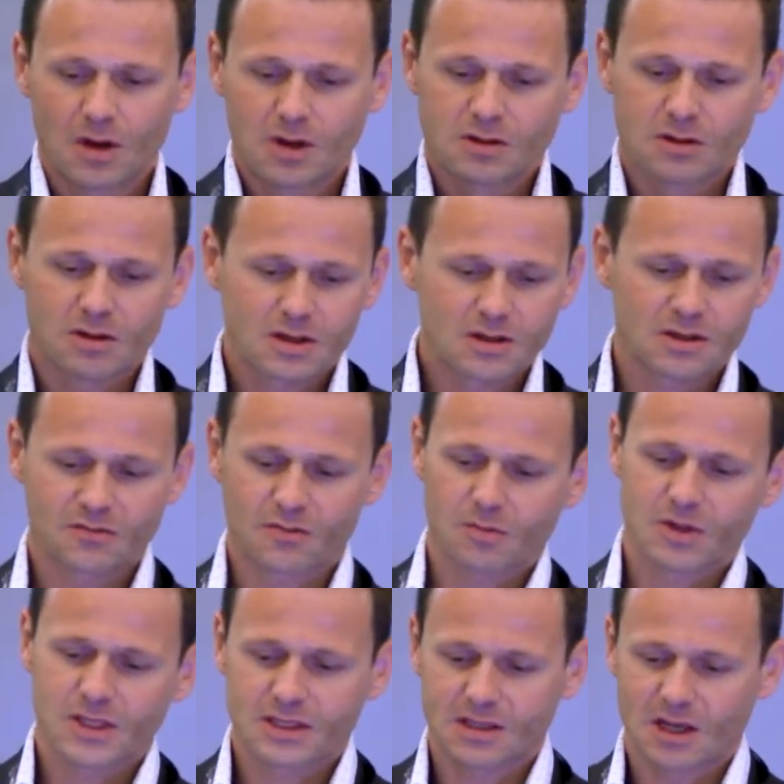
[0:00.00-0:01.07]
So this is from
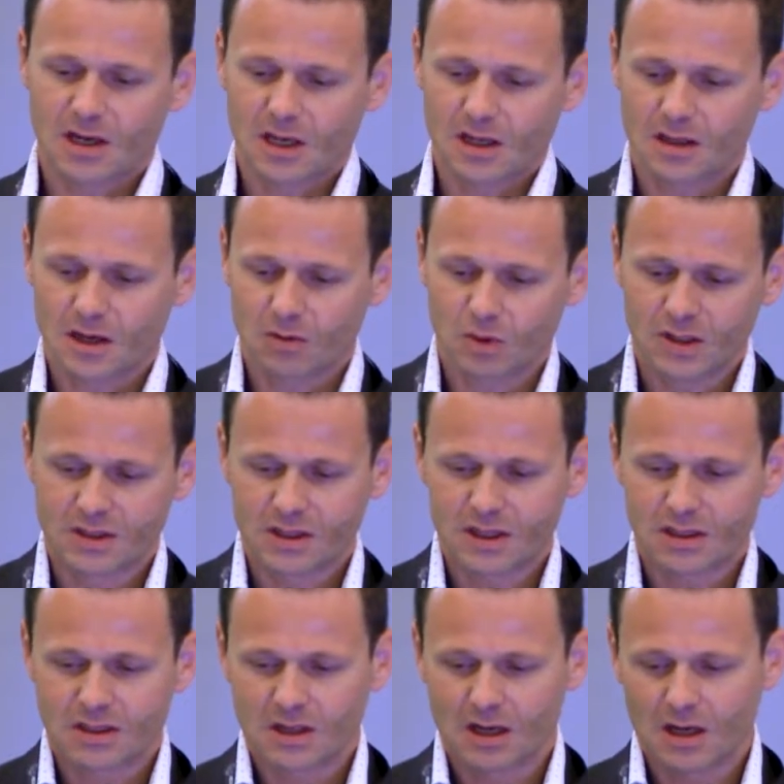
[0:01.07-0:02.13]
a study that we
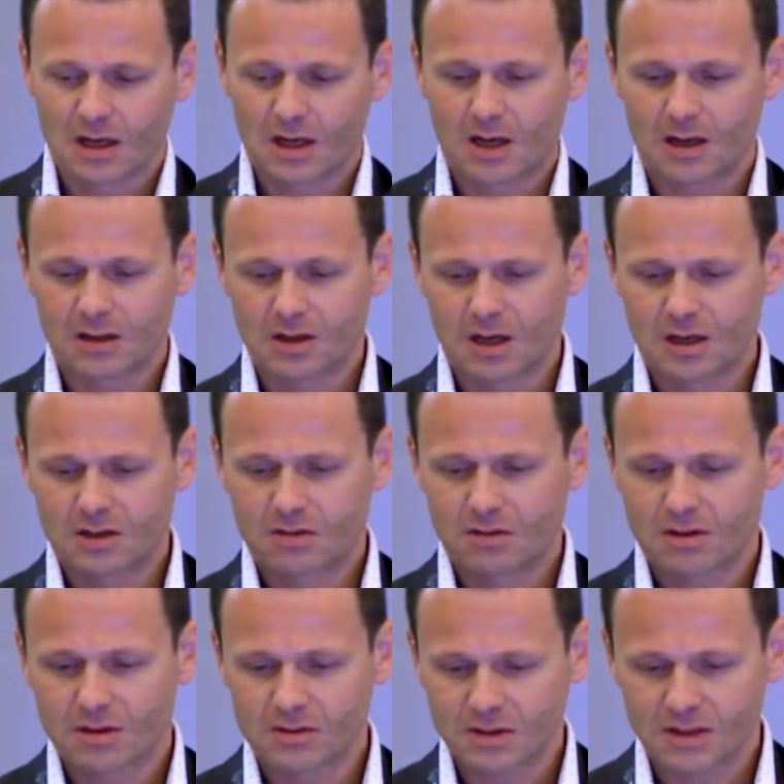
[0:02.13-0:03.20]
did in
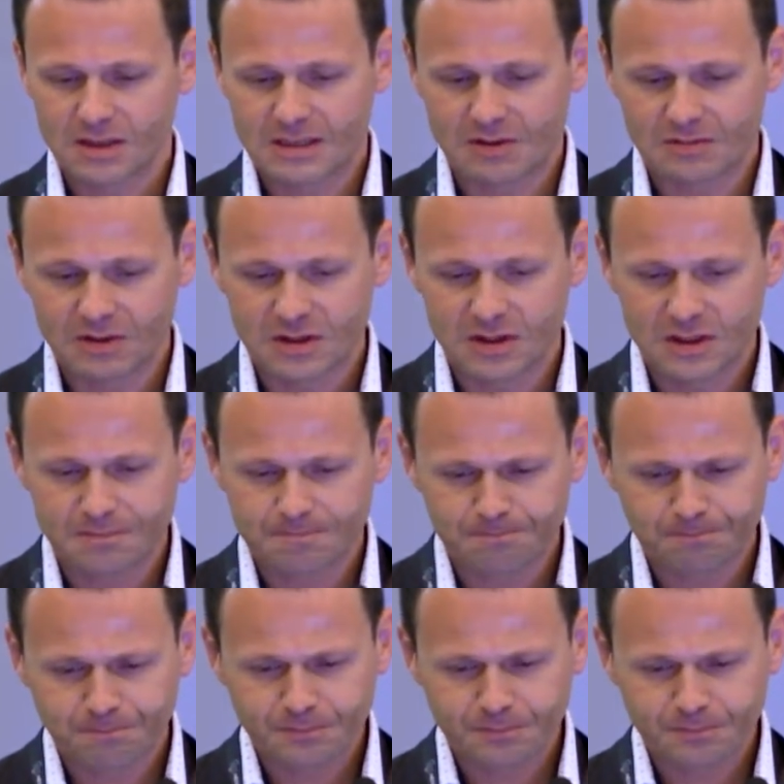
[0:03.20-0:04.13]
2017.